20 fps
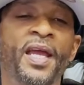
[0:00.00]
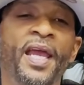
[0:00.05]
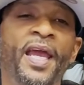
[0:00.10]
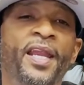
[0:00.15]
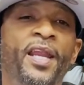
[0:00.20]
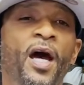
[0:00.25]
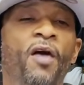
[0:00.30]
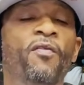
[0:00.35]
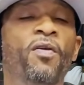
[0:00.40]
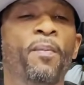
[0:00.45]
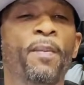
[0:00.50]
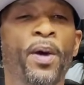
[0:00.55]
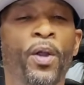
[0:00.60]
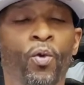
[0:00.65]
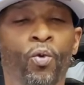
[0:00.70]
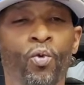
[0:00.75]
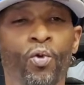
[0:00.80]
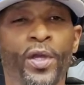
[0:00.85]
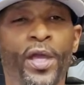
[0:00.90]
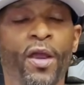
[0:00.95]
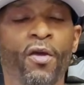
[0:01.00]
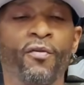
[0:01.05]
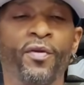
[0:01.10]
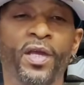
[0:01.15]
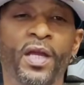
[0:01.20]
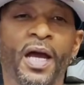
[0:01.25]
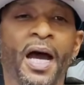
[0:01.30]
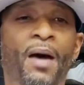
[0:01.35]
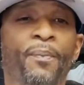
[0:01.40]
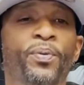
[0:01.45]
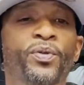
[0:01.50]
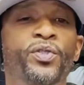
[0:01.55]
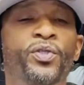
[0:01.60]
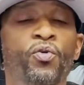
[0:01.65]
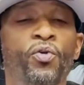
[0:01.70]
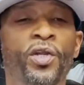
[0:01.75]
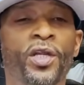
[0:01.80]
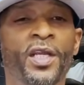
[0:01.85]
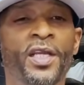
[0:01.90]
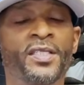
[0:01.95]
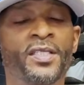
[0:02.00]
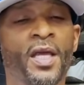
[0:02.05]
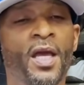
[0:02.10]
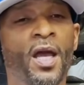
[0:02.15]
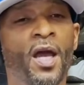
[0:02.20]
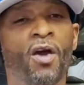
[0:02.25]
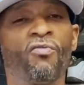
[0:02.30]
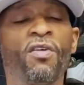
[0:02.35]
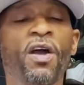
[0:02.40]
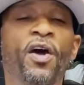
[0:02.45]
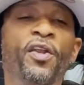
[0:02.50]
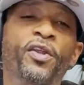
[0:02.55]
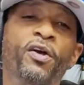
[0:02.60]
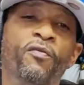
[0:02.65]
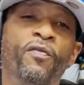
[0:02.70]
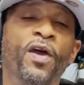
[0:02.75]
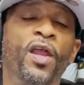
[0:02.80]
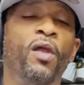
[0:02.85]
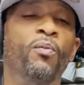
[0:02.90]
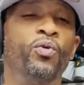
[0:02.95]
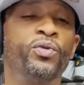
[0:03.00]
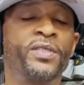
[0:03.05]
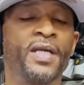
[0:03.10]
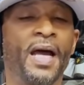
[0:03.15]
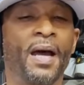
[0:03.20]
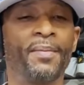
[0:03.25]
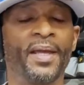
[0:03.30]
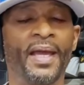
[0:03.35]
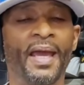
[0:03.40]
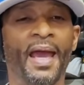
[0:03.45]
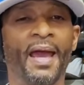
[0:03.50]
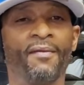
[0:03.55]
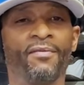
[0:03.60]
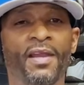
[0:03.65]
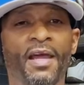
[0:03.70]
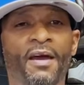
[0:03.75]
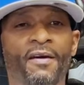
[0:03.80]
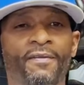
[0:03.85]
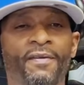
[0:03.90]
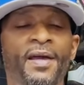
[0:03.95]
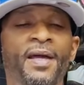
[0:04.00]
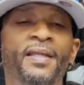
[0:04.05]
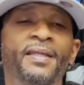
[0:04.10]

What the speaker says: and other medical carrier opportunities around the available time they have left.